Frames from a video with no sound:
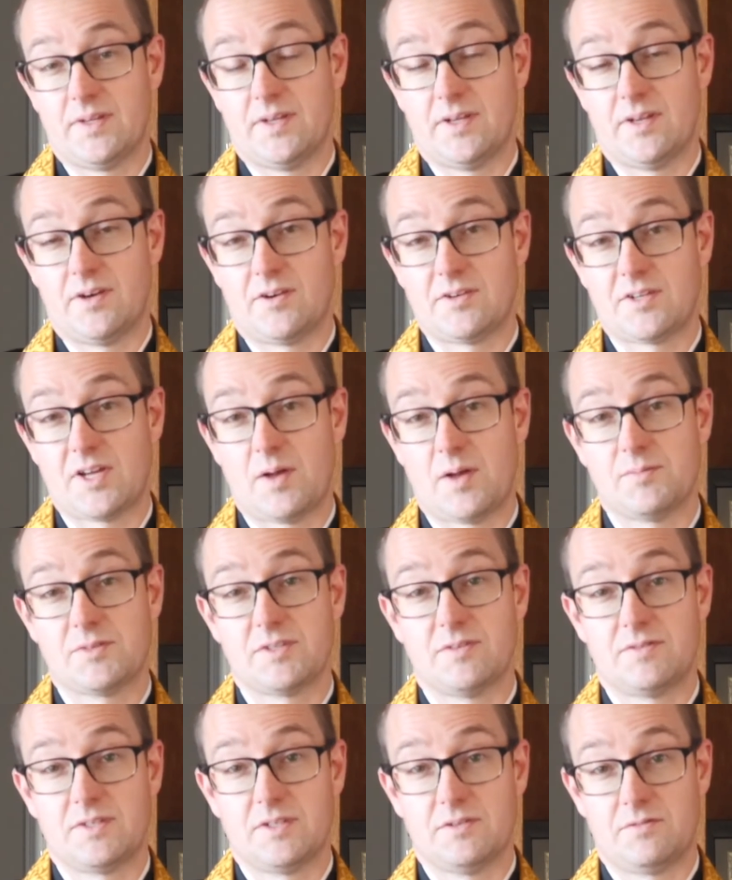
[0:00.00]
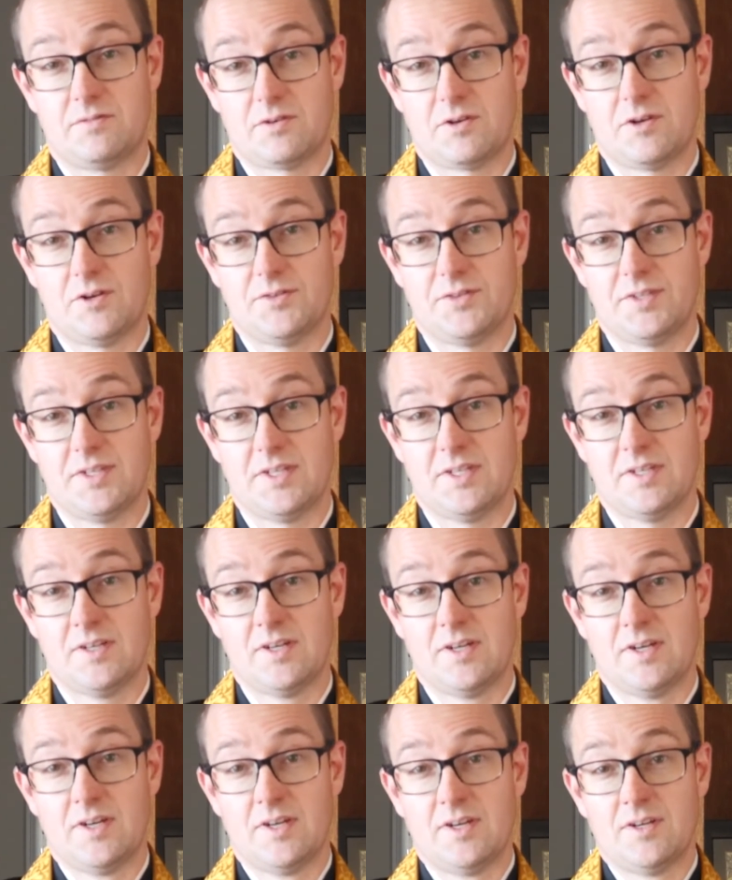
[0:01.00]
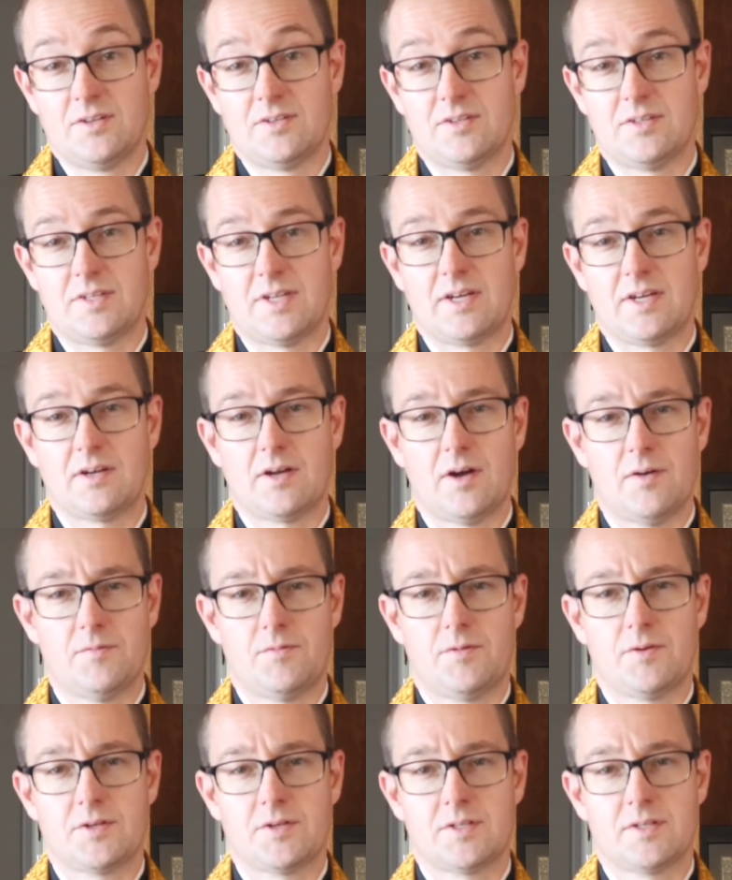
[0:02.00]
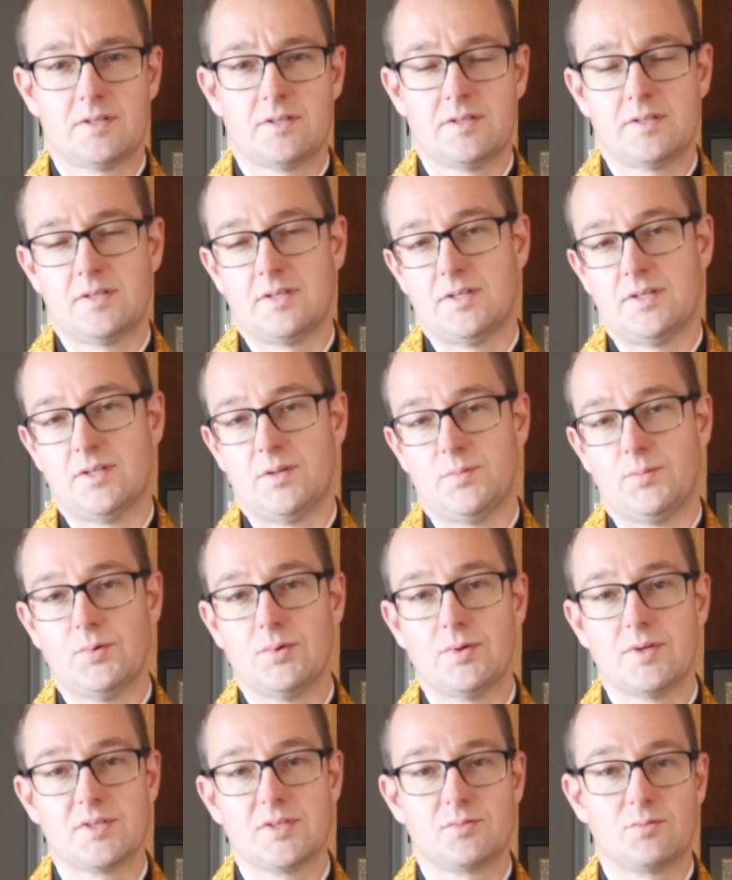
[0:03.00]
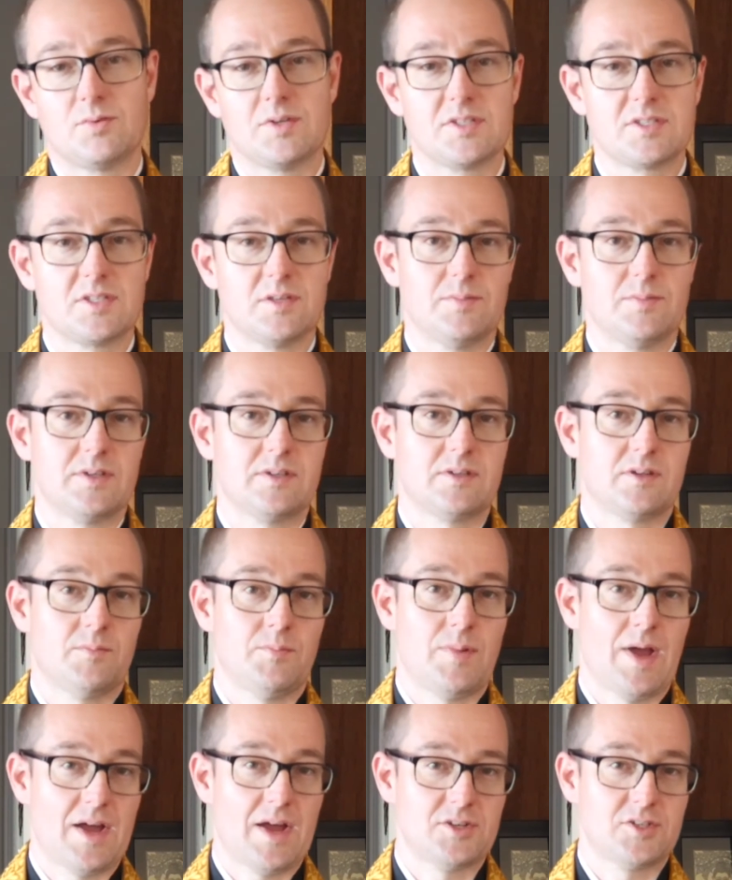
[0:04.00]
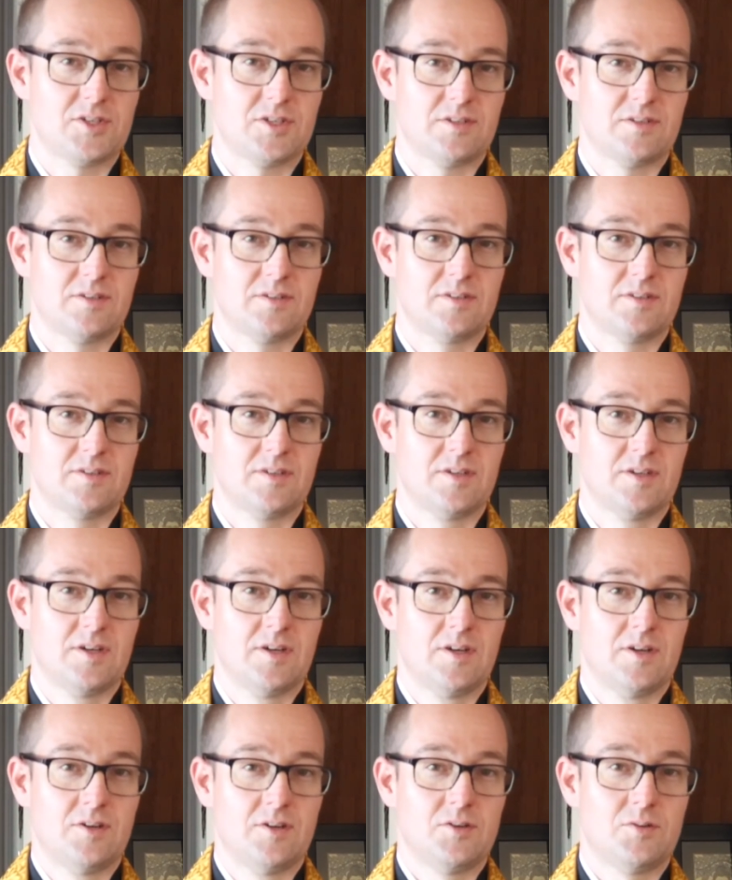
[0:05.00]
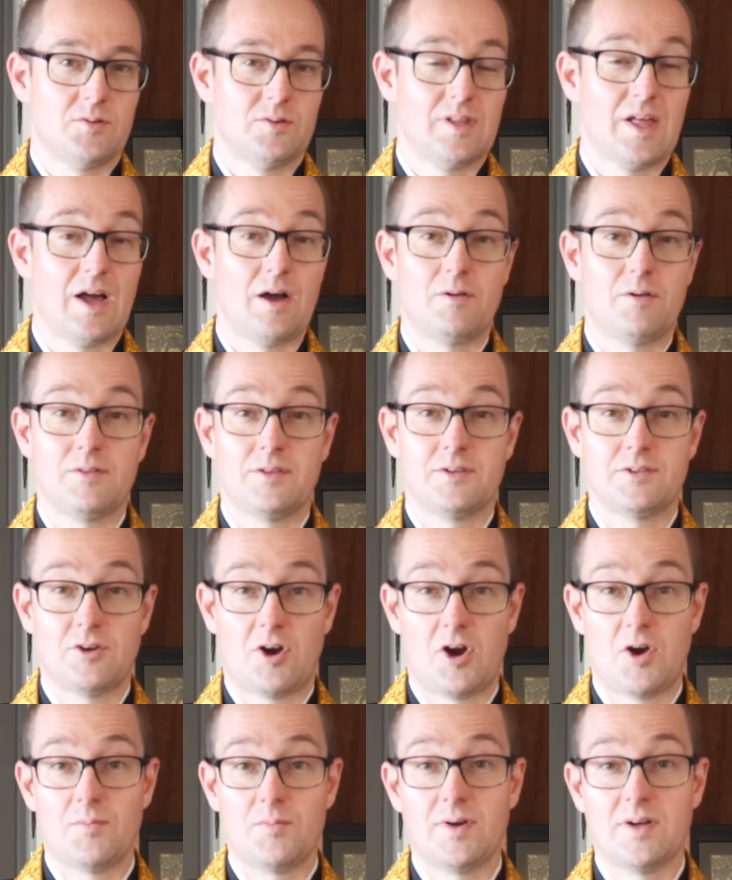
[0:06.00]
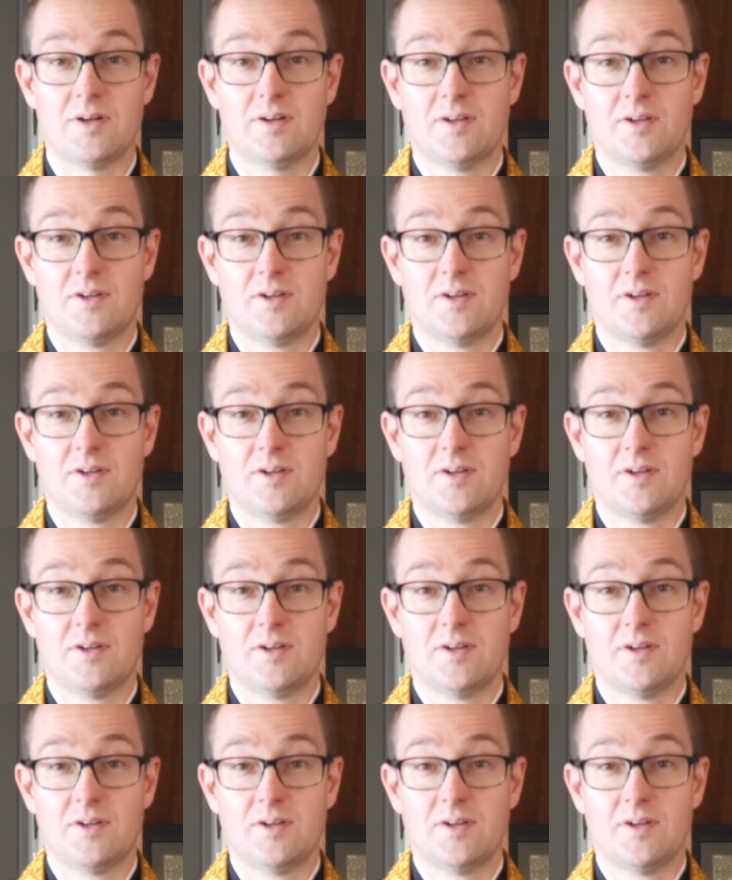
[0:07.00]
in our times of difficulty, to take comfort in the Buddha's wisdom and compassion, to allow the Dharma